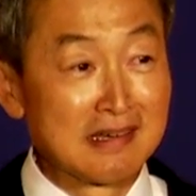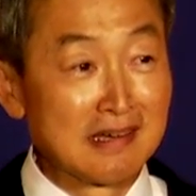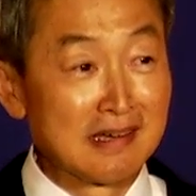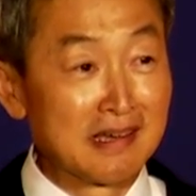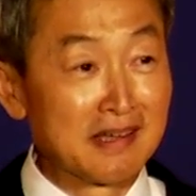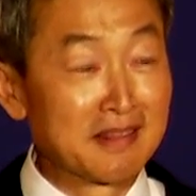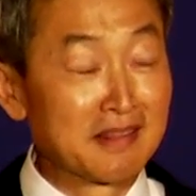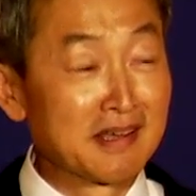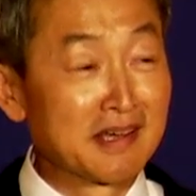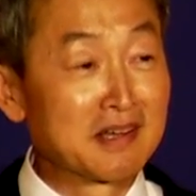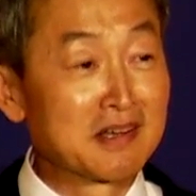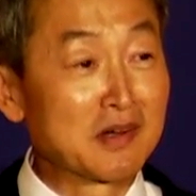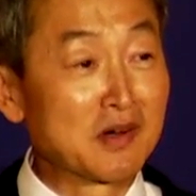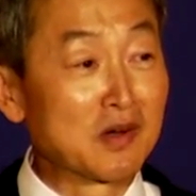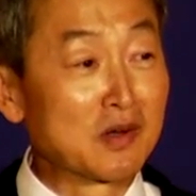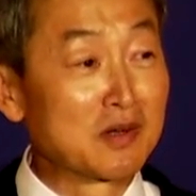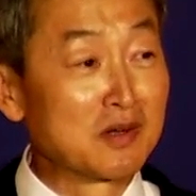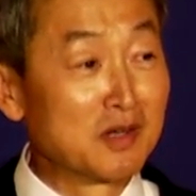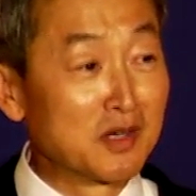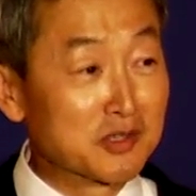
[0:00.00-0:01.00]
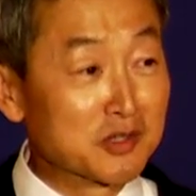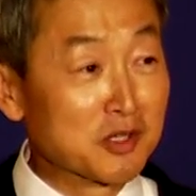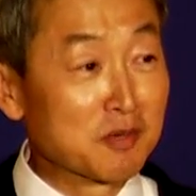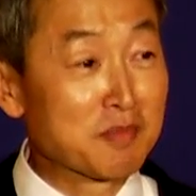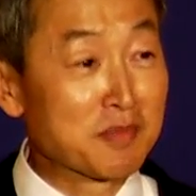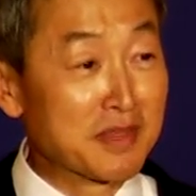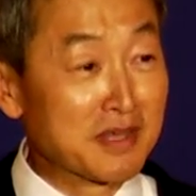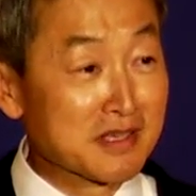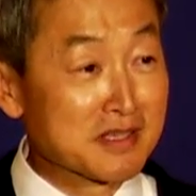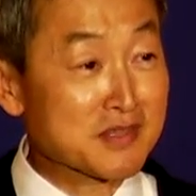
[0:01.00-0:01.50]
and then a lot
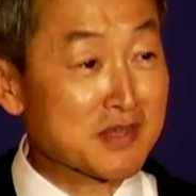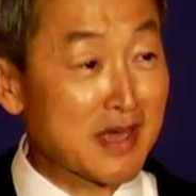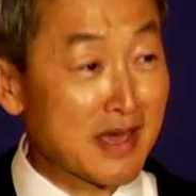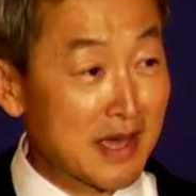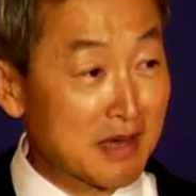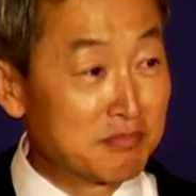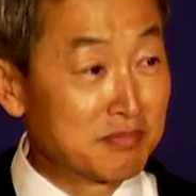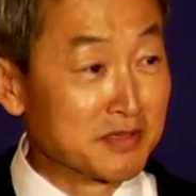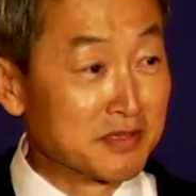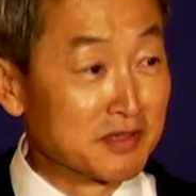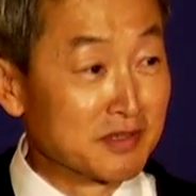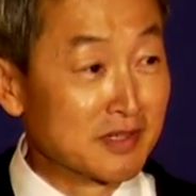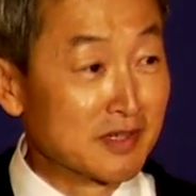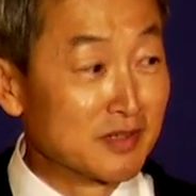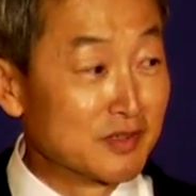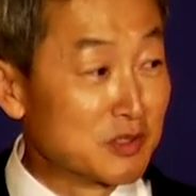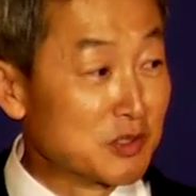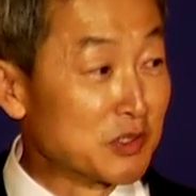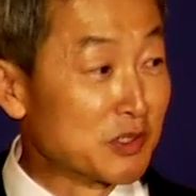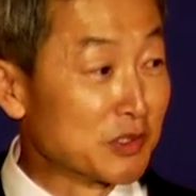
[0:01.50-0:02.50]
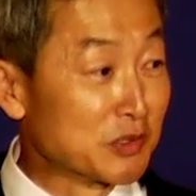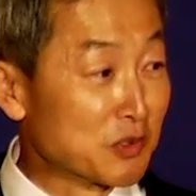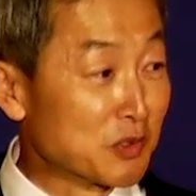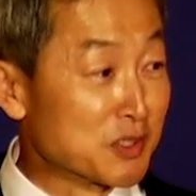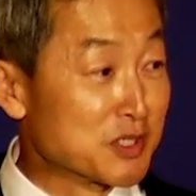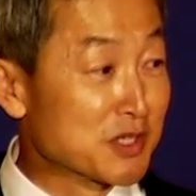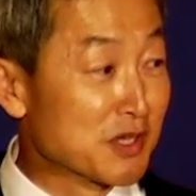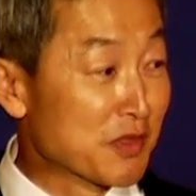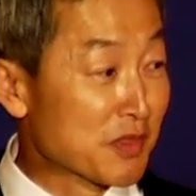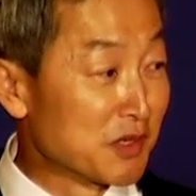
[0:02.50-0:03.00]
of things happened during
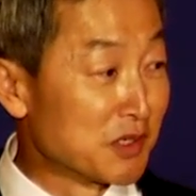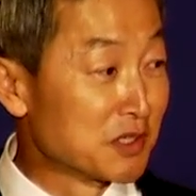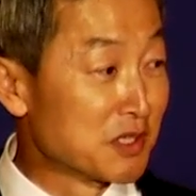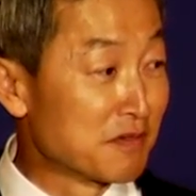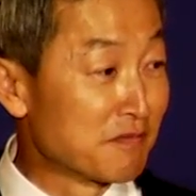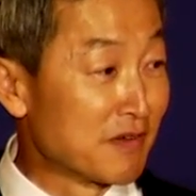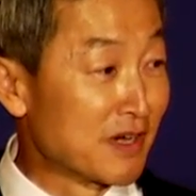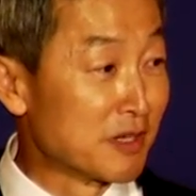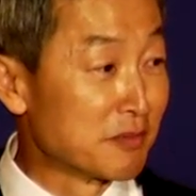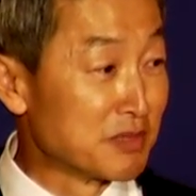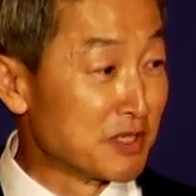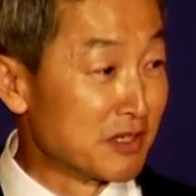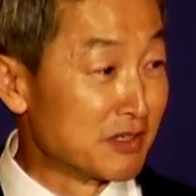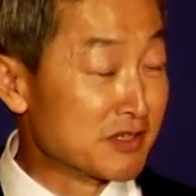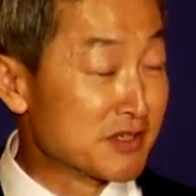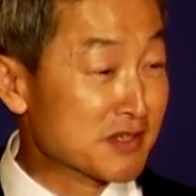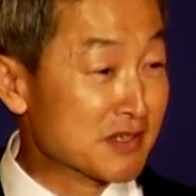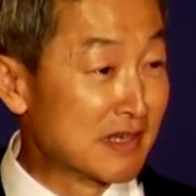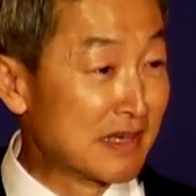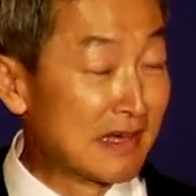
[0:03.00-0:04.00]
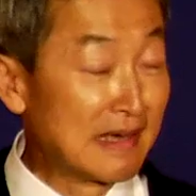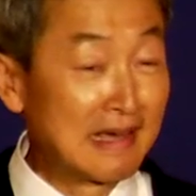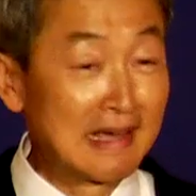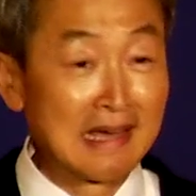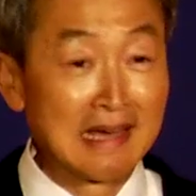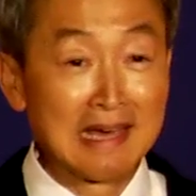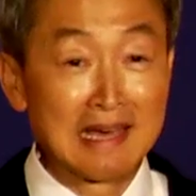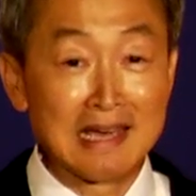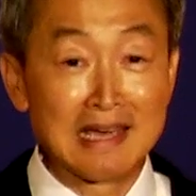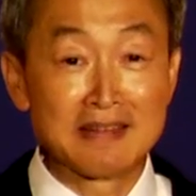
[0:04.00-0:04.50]
those 35 years,
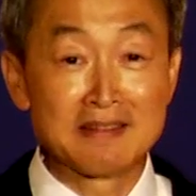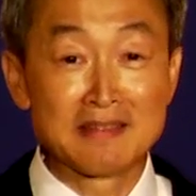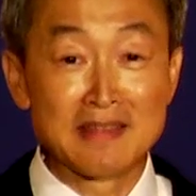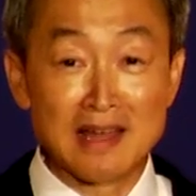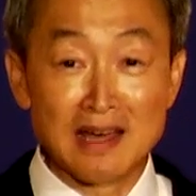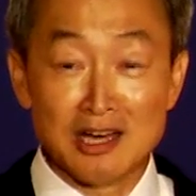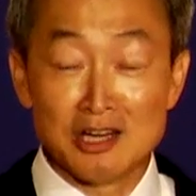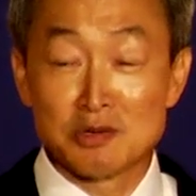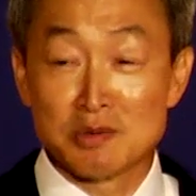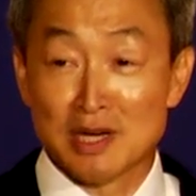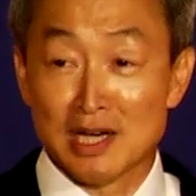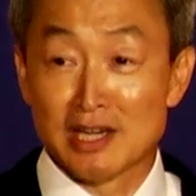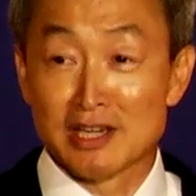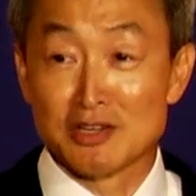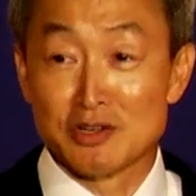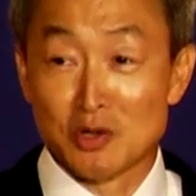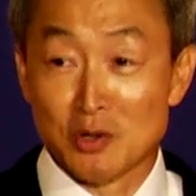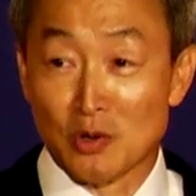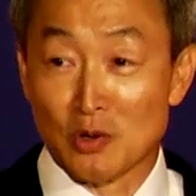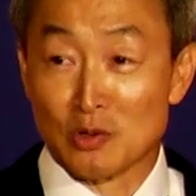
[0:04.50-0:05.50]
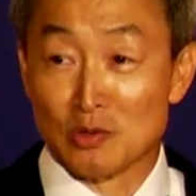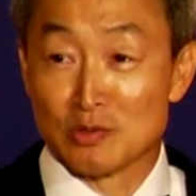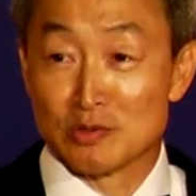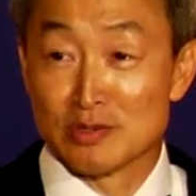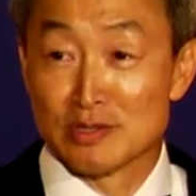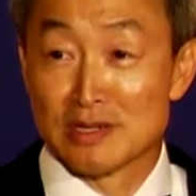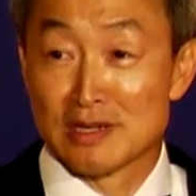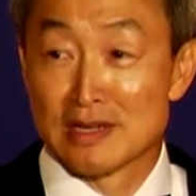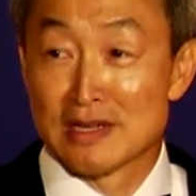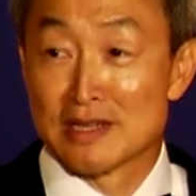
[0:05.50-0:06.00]
and now I know
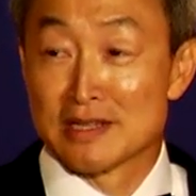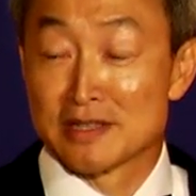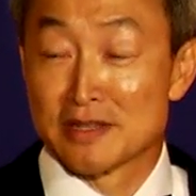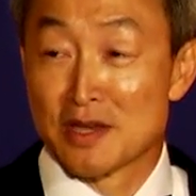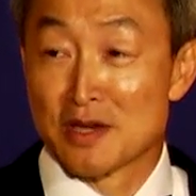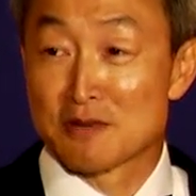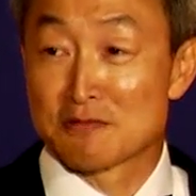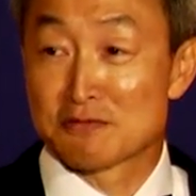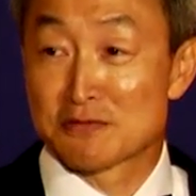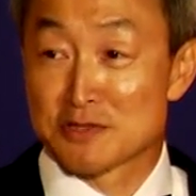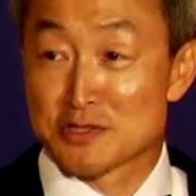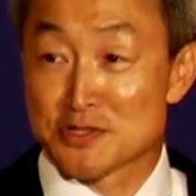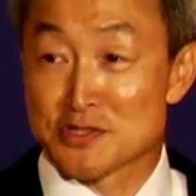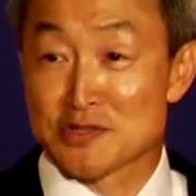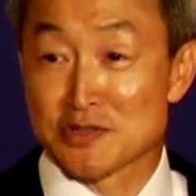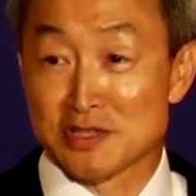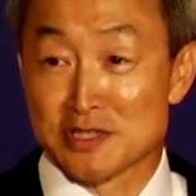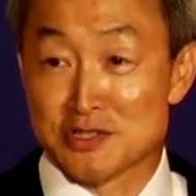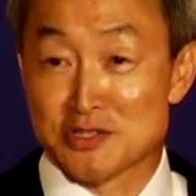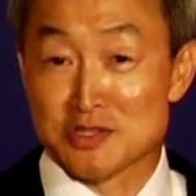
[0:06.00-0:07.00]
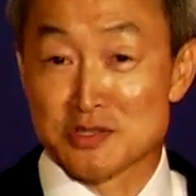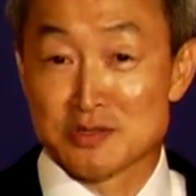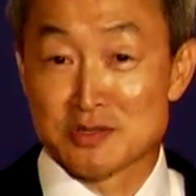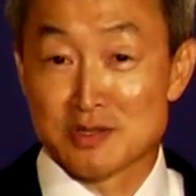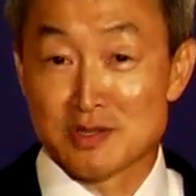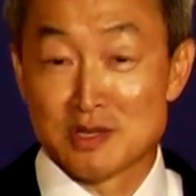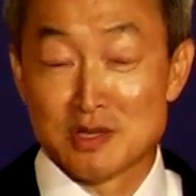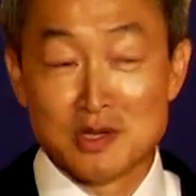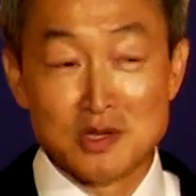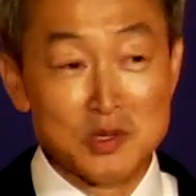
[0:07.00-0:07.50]
their frustration
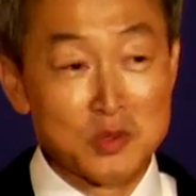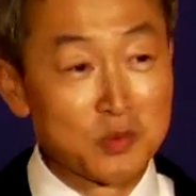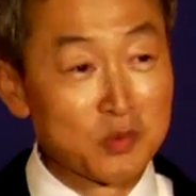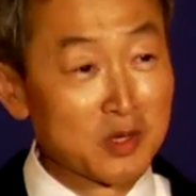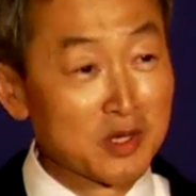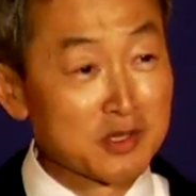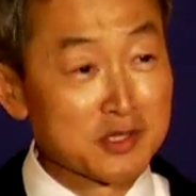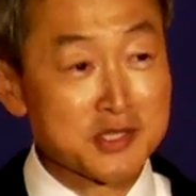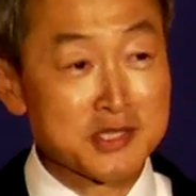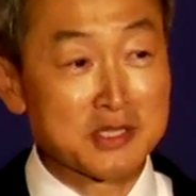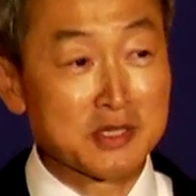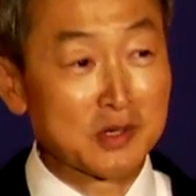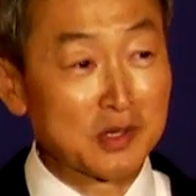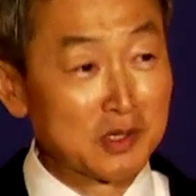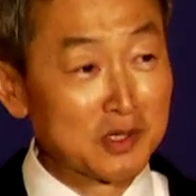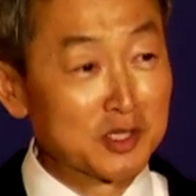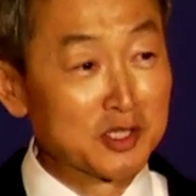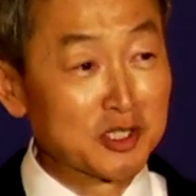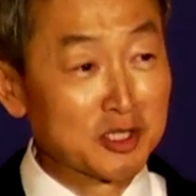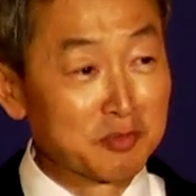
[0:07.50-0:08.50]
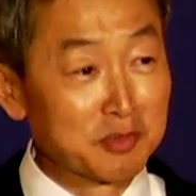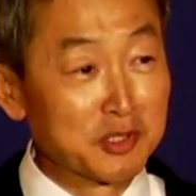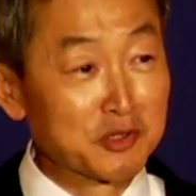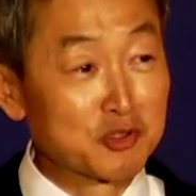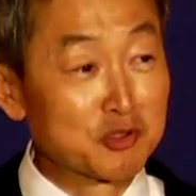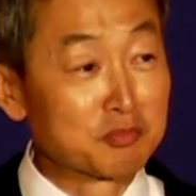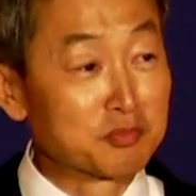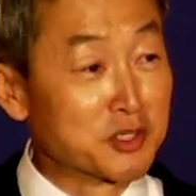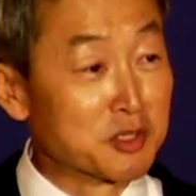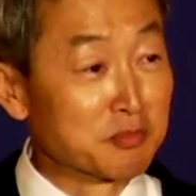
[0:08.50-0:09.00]
was a little bit
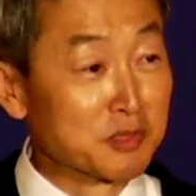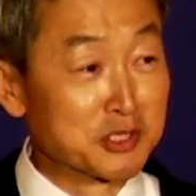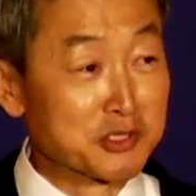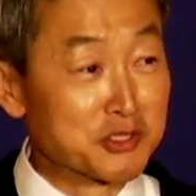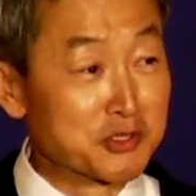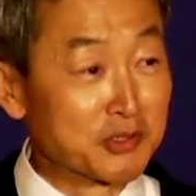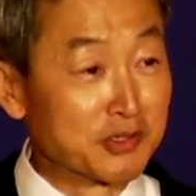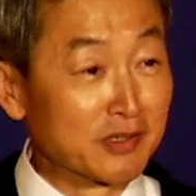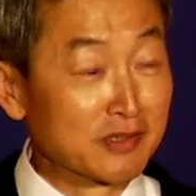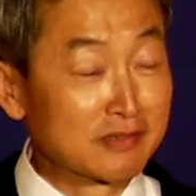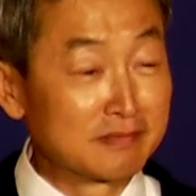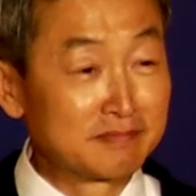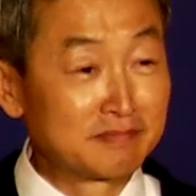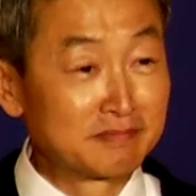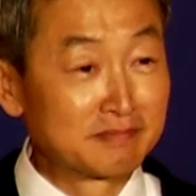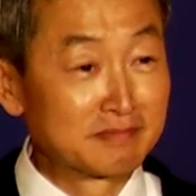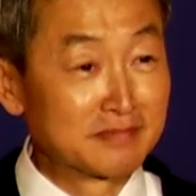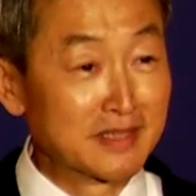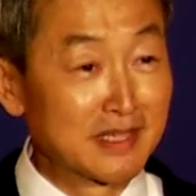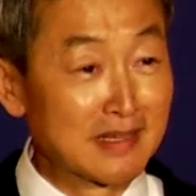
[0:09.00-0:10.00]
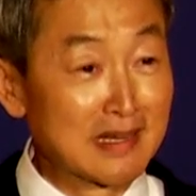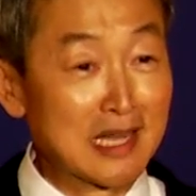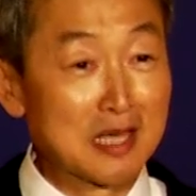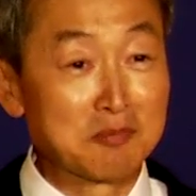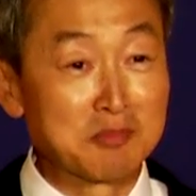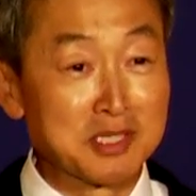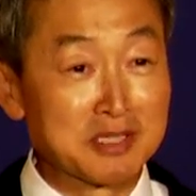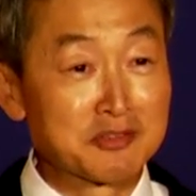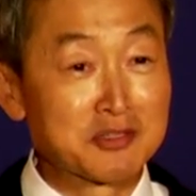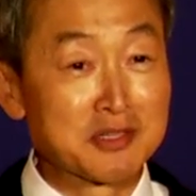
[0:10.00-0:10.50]
too premature. And let
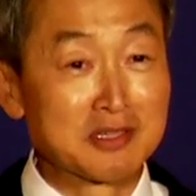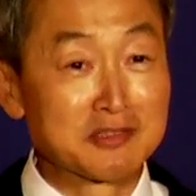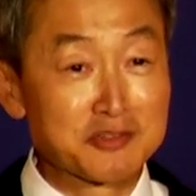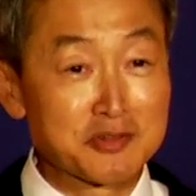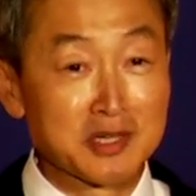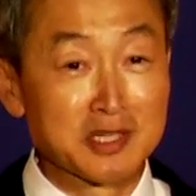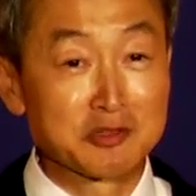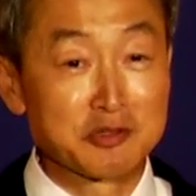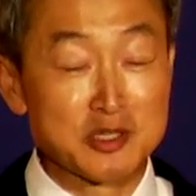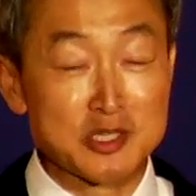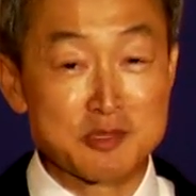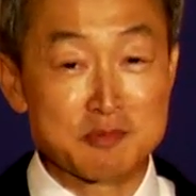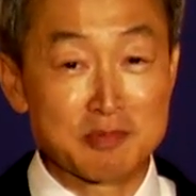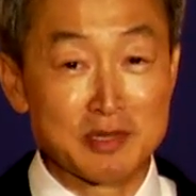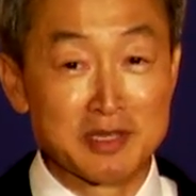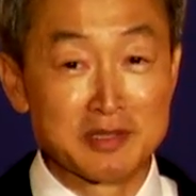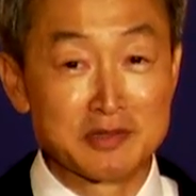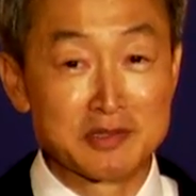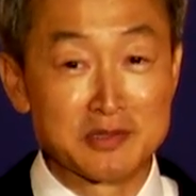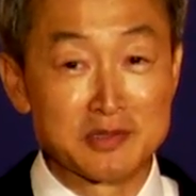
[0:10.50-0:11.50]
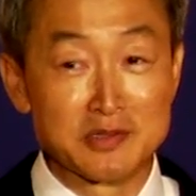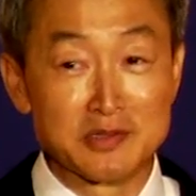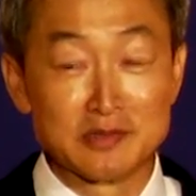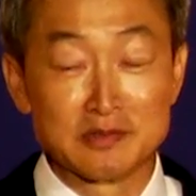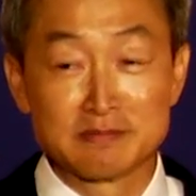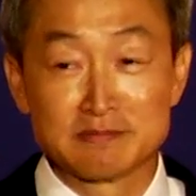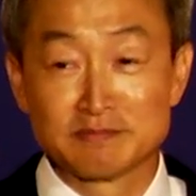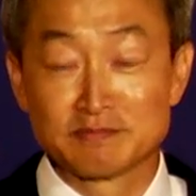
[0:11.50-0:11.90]
me try to explain to you.